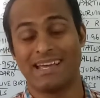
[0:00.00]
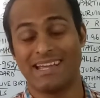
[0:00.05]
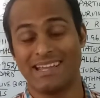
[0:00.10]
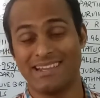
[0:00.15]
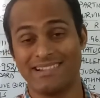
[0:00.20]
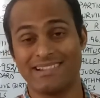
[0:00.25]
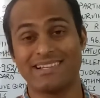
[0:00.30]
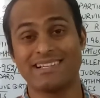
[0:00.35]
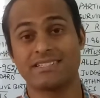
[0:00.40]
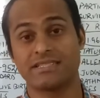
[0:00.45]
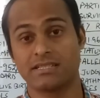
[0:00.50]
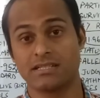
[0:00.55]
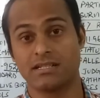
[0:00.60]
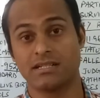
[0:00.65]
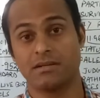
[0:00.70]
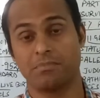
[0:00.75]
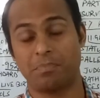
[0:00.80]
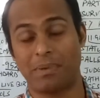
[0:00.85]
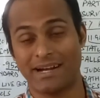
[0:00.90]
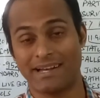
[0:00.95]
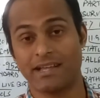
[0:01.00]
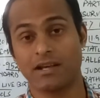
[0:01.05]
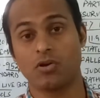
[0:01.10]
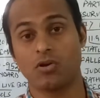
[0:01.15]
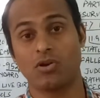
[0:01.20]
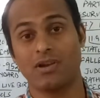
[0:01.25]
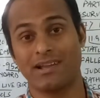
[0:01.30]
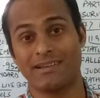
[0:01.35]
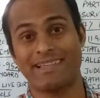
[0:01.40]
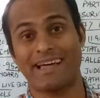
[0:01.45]
in this
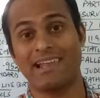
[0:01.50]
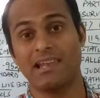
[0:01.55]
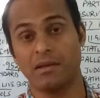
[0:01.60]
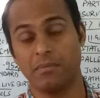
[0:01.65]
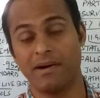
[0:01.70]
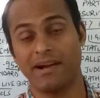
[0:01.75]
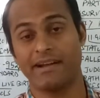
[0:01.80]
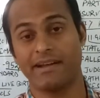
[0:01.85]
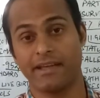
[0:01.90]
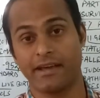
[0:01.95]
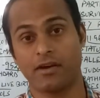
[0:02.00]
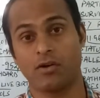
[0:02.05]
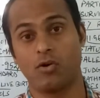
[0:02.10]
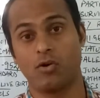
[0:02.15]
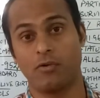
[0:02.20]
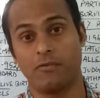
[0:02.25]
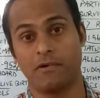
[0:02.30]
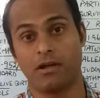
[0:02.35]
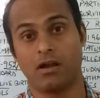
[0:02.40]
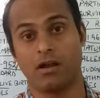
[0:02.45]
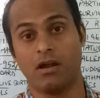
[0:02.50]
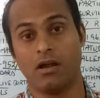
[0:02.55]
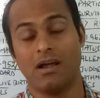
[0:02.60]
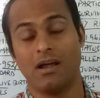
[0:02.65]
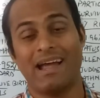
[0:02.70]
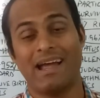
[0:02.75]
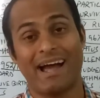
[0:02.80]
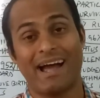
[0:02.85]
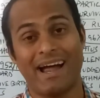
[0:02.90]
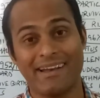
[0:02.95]
particular Taliban takeover,
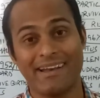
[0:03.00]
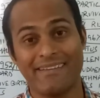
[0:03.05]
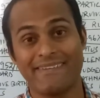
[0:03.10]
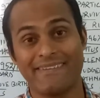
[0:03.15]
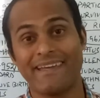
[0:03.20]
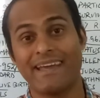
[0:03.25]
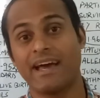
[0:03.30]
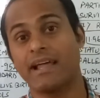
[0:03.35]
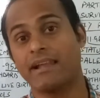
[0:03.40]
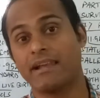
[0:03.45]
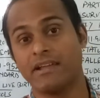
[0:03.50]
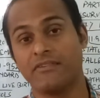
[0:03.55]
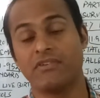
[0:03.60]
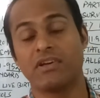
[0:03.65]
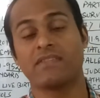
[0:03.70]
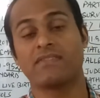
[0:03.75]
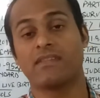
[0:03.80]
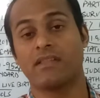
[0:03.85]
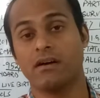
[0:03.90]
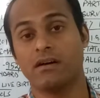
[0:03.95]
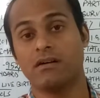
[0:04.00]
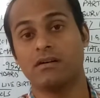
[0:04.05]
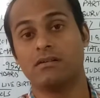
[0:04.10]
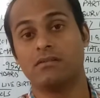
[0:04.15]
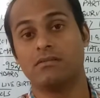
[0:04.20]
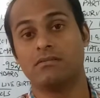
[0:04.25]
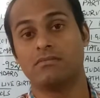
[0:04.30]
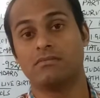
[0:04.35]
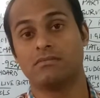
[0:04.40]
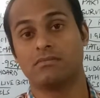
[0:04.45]
and they are leaving
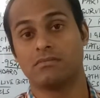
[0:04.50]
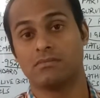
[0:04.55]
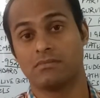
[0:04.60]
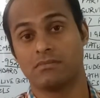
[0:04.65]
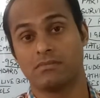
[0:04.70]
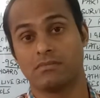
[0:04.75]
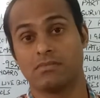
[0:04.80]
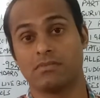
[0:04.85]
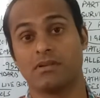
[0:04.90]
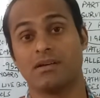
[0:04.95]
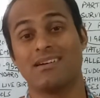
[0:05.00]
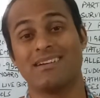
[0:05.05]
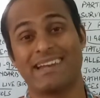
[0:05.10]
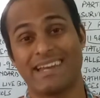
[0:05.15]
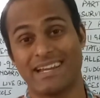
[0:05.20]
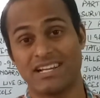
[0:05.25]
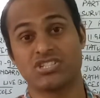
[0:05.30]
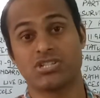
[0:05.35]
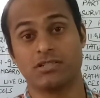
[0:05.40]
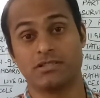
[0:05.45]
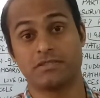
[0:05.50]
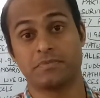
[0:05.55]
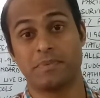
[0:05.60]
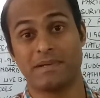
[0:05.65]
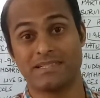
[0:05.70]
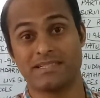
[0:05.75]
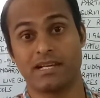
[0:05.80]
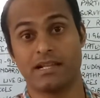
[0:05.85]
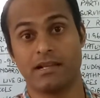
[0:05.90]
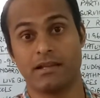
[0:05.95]
the nation
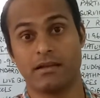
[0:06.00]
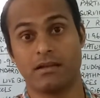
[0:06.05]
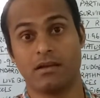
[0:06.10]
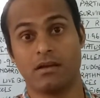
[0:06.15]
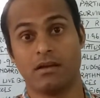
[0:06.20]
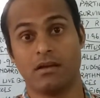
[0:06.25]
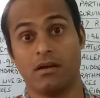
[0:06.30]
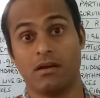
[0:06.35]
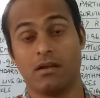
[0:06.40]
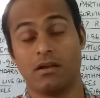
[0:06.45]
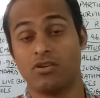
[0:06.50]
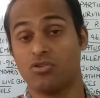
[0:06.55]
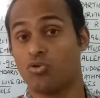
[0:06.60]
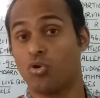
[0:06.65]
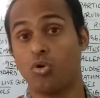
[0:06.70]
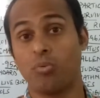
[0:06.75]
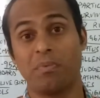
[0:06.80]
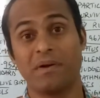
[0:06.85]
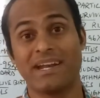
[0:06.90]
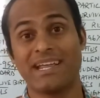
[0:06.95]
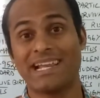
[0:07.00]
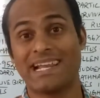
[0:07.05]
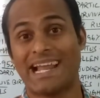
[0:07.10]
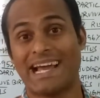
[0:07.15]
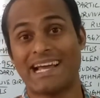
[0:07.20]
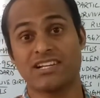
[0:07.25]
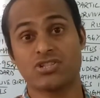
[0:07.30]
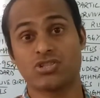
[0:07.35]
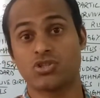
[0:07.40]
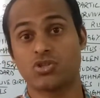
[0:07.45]
especially. Nobody
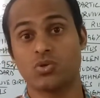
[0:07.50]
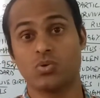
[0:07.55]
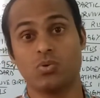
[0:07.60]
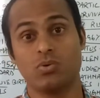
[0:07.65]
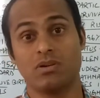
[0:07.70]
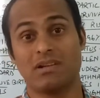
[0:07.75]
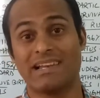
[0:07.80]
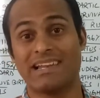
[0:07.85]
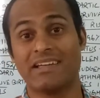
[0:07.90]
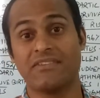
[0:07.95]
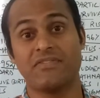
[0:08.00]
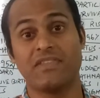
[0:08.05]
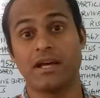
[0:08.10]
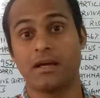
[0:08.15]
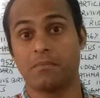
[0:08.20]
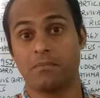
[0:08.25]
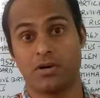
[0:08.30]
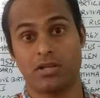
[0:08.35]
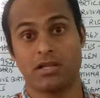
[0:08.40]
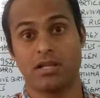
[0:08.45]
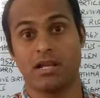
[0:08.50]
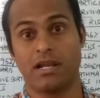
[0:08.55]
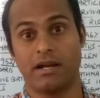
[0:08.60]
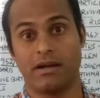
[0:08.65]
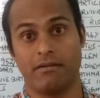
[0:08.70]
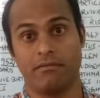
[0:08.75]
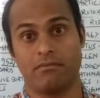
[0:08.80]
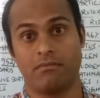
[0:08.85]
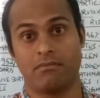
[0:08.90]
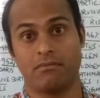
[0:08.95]
likes to leave their
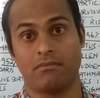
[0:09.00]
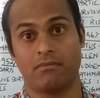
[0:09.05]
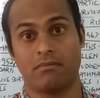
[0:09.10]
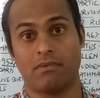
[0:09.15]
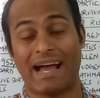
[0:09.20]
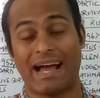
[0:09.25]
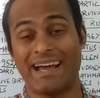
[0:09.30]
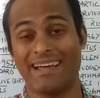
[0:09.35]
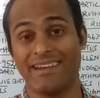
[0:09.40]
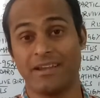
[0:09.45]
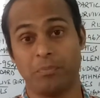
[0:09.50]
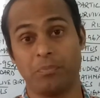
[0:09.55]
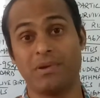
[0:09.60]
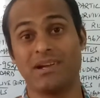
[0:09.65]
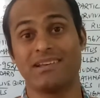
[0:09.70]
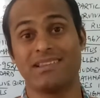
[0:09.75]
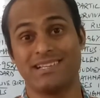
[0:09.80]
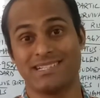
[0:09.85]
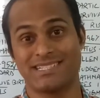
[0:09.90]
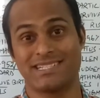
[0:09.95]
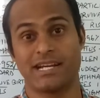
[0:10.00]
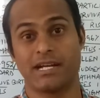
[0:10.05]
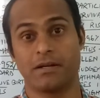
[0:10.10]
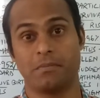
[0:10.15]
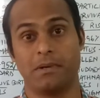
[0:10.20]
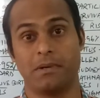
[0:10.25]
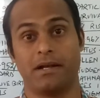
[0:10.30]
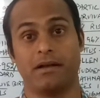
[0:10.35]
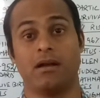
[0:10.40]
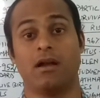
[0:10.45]
motherland. I repeat the
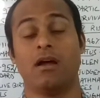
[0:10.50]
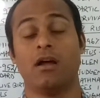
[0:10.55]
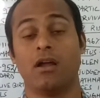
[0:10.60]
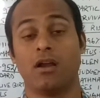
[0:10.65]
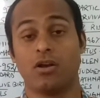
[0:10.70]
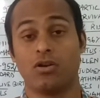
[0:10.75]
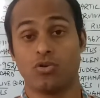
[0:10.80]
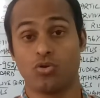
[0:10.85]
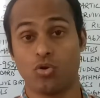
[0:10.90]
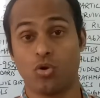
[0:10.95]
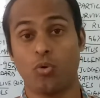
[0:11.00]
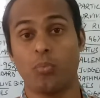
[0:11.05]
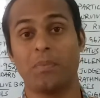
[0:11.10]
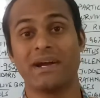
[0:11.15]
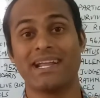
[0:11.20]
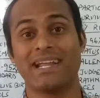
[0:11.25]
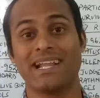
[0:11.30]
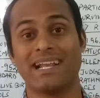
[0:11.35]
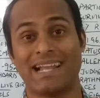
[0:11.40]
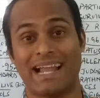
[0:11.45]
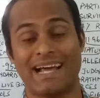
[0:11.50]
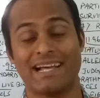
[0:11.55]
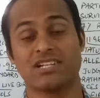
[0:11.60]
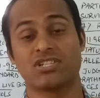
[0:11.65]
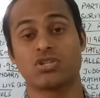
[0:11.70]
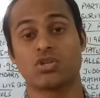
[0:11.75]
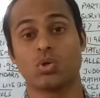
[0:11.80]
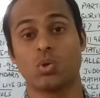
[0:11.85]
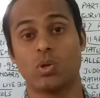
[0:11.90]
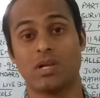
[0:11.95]
statement. Nobody
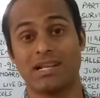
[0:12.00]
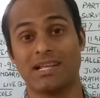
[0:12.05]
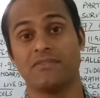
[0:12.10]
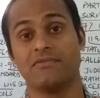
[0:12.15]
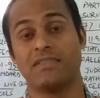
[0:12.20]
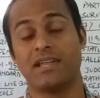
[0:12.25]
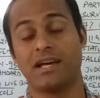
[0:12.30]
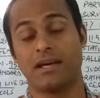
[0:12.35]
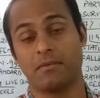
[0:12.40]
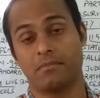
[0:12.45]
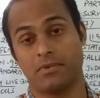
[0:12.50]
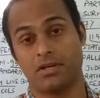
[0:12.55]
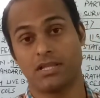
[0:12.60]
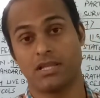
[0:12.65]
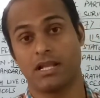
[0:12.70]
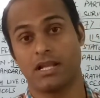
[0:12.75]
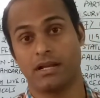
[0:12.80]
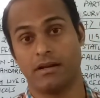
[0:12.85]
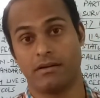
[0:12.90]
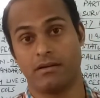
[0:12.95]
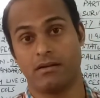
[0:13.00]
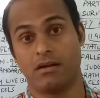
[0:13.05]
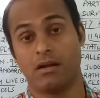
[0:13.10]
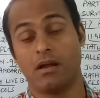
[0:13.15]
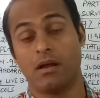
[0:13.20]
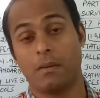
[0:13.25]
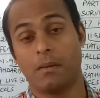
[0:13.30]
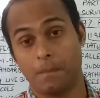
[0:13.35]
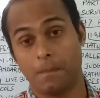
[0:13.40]
likes to leave their motherland,